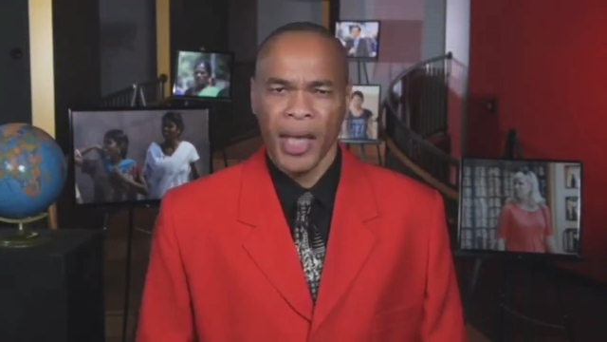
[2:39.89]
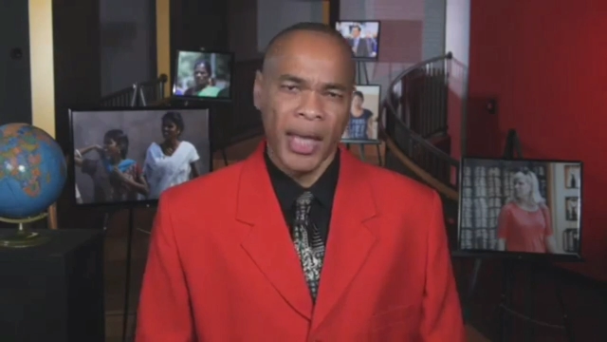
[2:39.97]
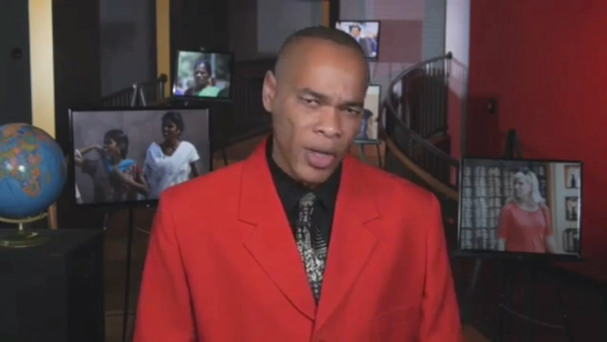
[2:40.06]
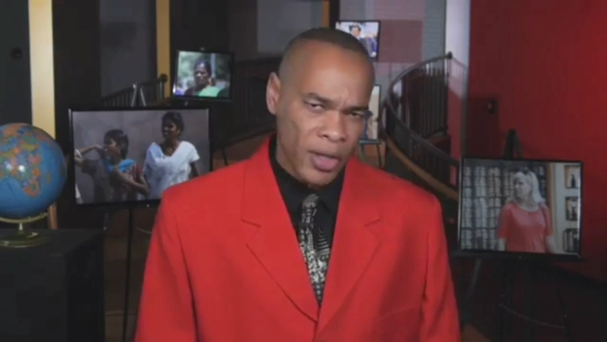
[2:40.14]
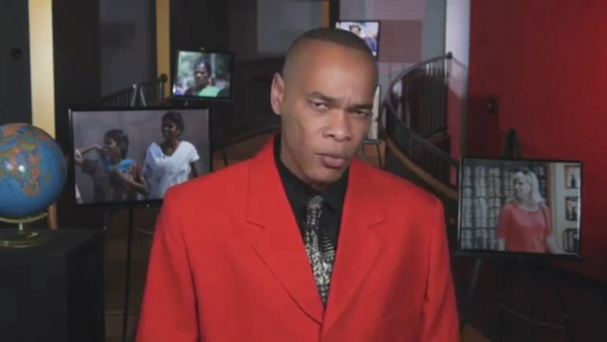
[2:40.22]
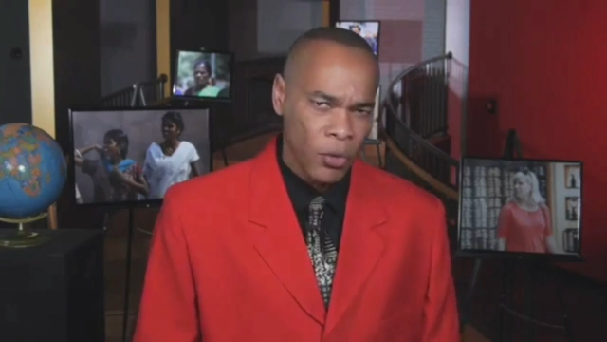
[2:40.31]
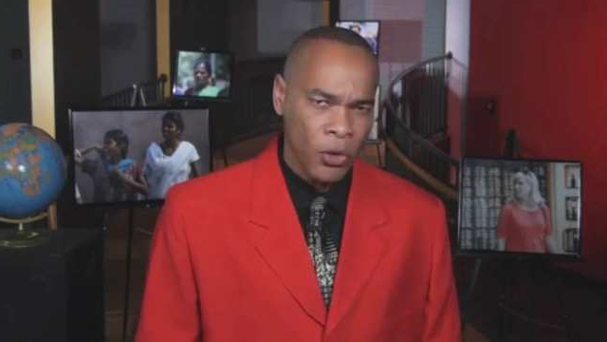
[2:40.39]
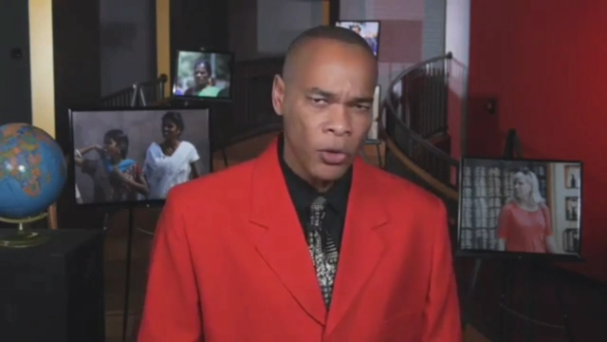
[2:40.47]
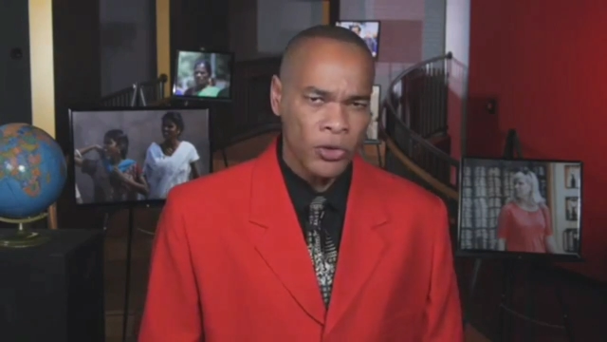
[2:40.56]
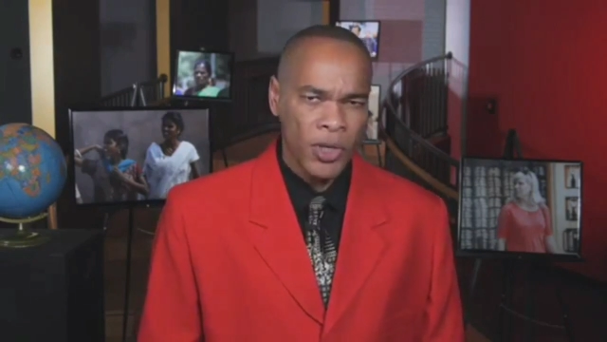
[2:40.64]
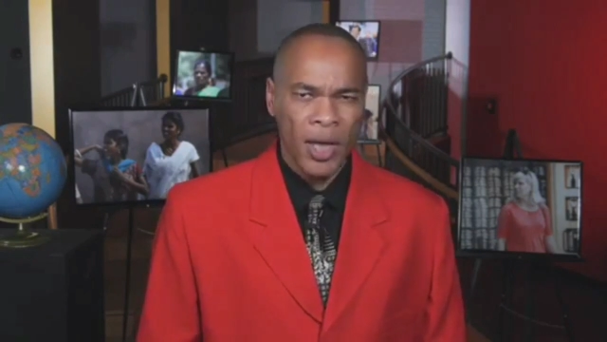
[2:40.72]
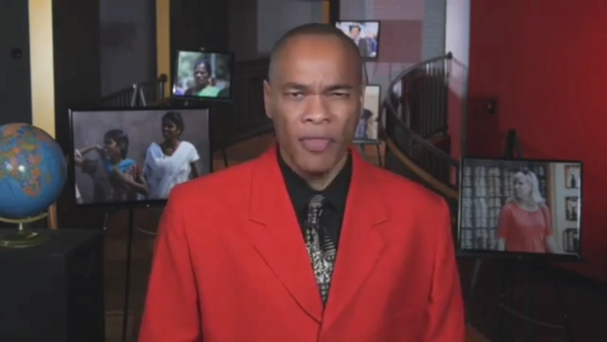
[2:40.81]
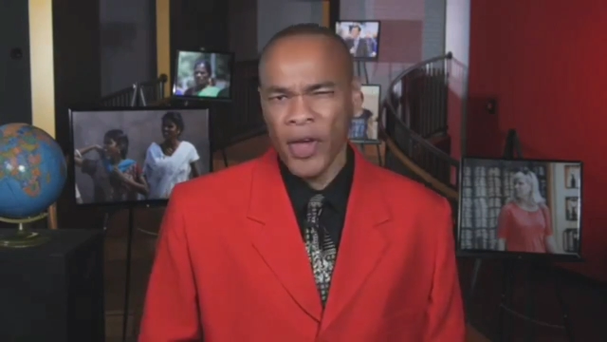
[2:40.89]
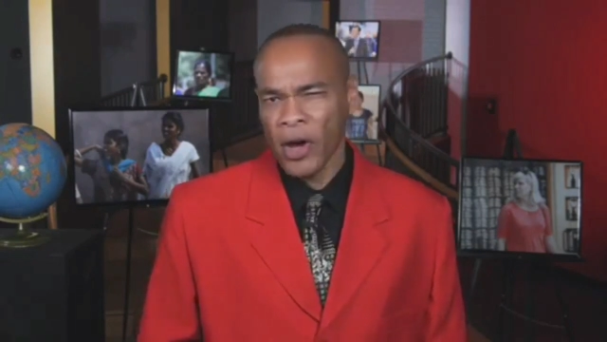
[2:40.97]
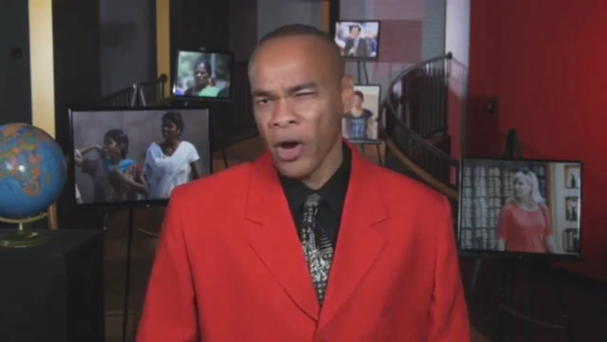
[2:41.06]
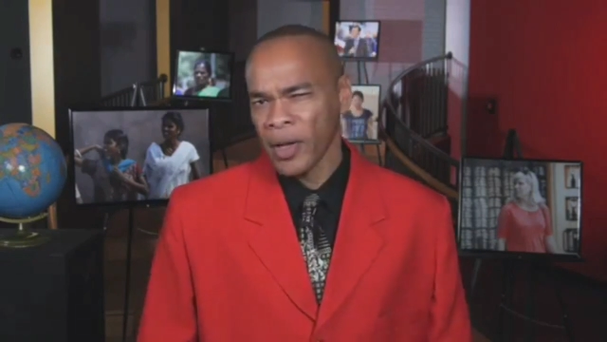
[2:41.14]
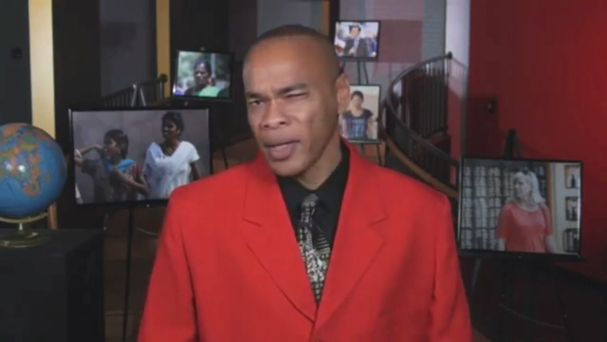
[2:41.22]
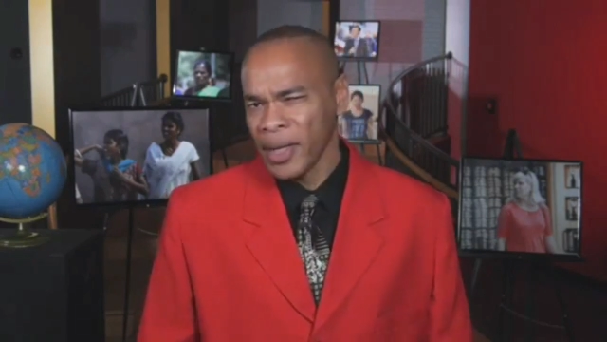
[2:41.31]
In other words, there
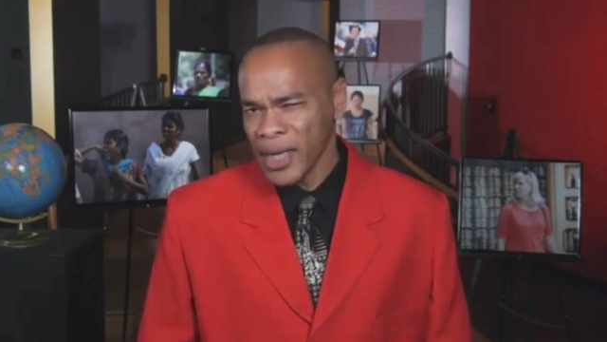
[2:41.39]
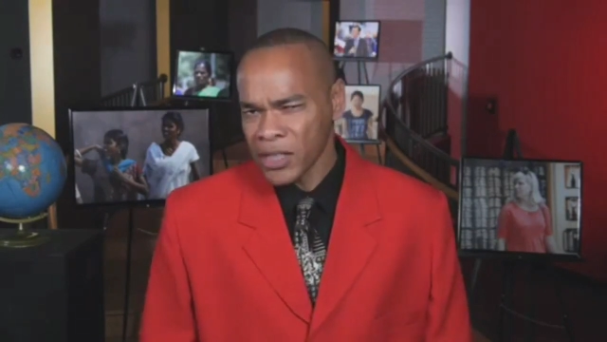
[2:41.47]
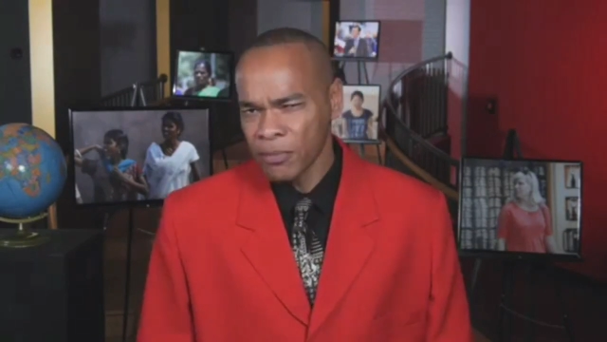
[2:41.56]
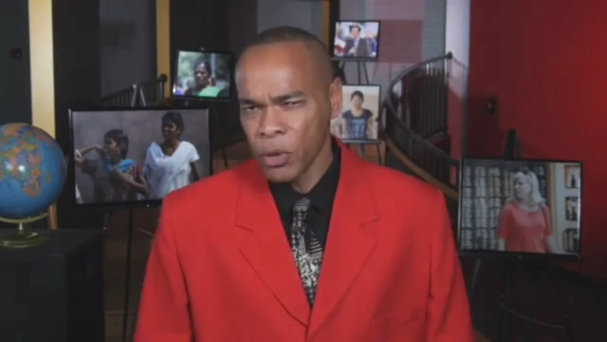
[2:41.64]
are less